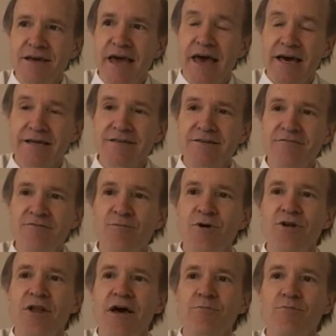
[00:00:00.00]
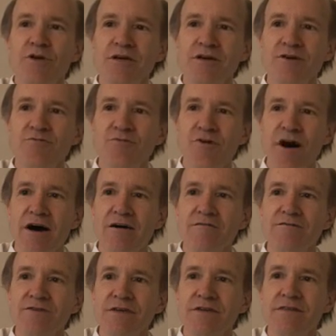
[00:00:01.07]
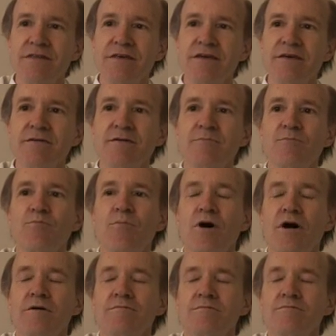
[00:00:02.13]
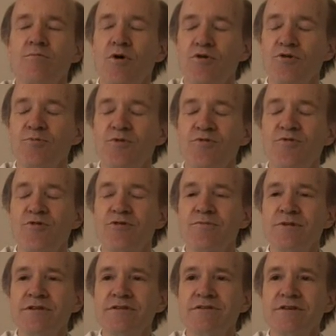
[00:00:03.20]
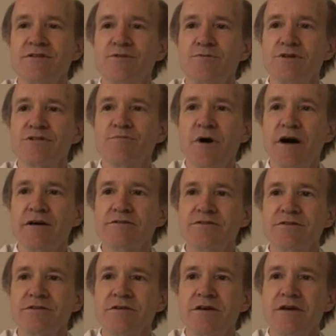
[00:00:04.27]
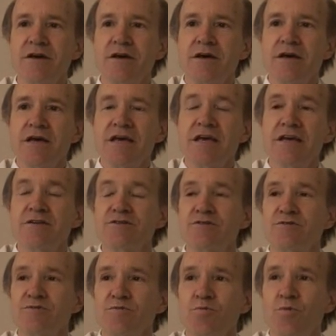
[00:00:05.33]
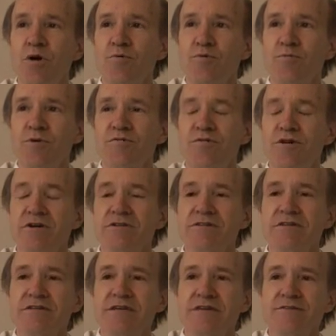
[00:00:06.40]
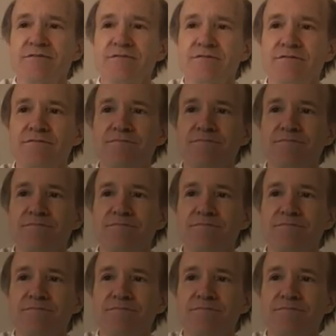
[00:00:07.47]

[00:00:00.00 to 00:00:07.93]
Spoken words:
active but not being involved in the motor performance, in the response, is what will be very successful.